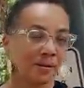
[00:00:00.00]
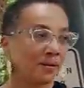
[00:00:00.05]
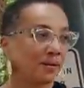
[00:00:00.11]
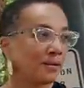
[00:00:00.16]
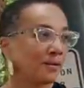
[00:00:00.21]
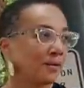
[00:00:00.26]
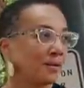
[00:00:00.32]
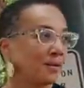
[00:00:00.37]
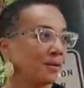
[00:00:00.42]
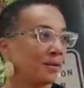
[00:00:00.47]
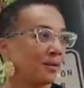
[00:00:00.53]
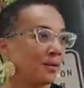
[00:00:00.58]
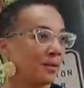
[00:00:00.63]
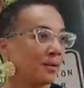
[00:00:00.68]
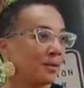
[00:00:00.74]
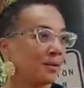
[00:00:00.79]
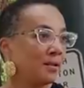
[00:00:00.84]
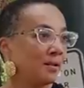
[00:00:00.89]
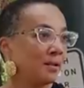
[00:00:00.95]

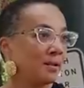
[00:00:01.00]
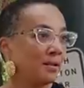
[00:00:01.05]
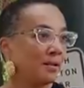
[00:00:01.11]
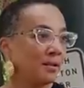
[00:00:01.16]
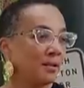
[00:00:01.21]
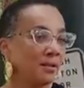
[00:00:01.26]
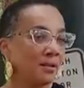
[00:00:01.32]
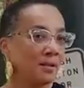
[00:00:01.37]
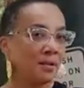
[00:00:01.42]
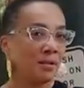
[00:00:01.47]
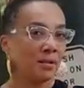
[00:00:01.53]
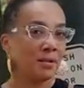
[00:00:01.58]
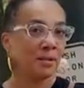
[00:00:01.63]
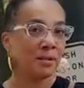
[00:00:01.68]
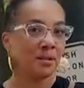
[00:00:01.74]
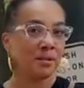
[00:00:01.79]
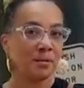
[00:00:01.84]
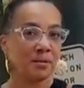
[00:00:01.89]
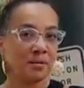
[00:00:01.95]

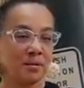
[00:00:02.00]
This person isn't speaking.